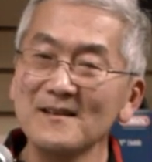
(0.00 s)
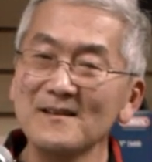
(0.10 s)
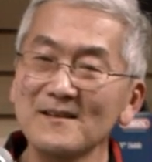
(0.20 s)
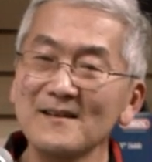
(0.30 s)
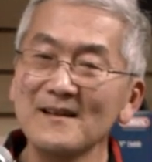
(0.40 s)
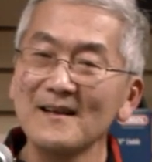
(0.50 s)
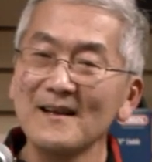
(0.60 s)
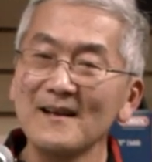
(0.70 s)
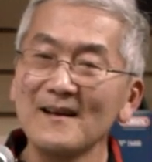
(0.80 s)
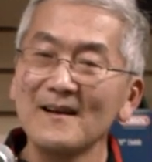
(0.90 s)

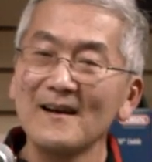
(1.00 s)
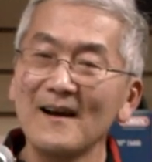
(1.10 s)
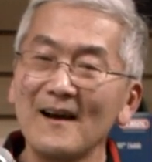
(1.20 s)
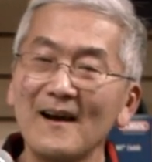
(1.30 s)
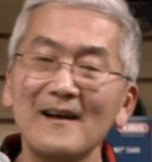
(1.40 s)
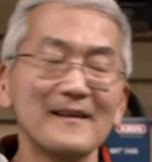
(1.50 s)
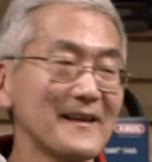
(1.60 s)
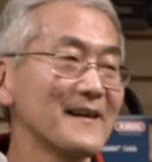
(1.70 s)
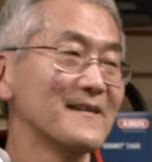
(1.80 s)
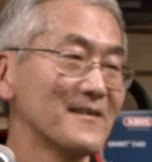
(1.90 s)
25s.
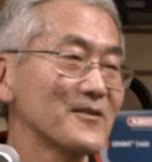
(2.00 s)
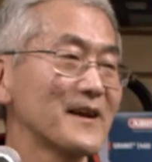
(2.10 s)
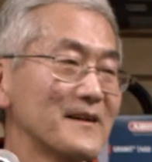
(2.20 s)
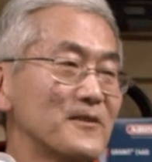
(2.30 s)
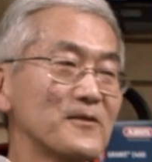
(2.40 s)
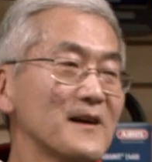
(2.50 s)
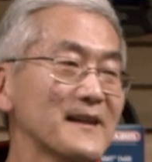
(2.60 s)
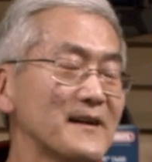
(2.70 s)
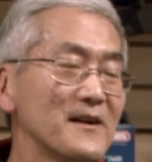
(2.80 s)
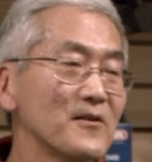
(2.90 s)
Yeah. Okay. They're not
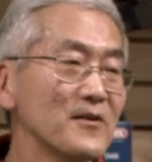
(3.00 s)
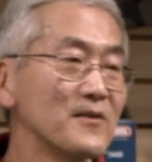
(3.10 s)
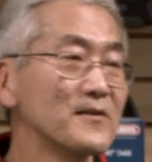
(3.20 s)
that narrow.